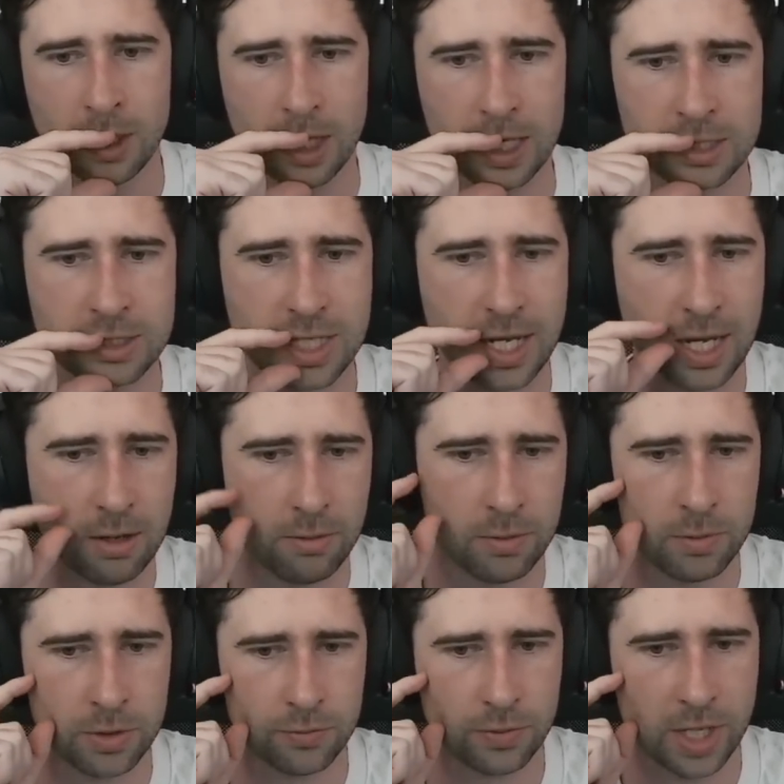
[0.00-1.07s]
as to how we
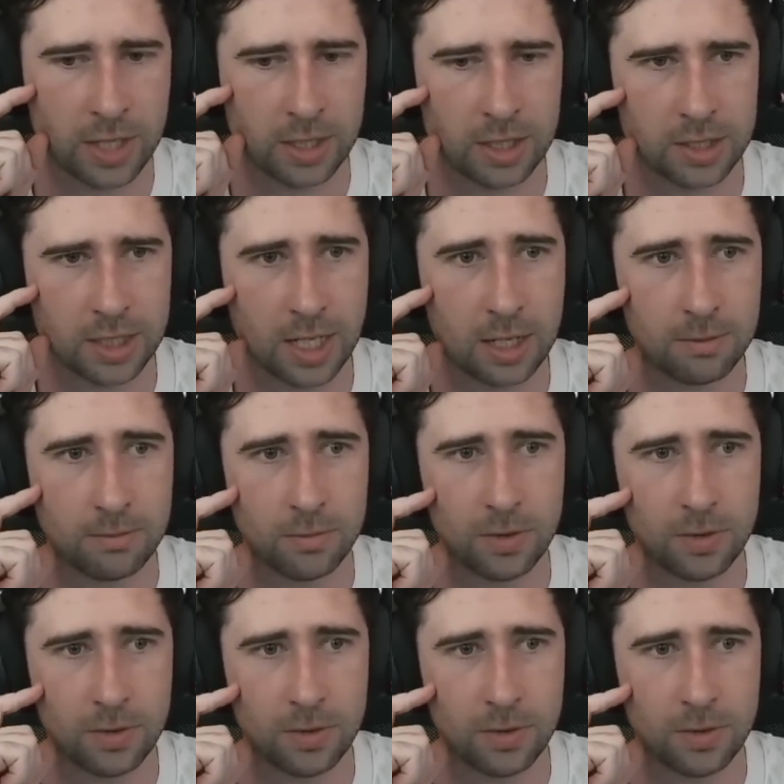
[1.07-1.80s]
want to round out the game.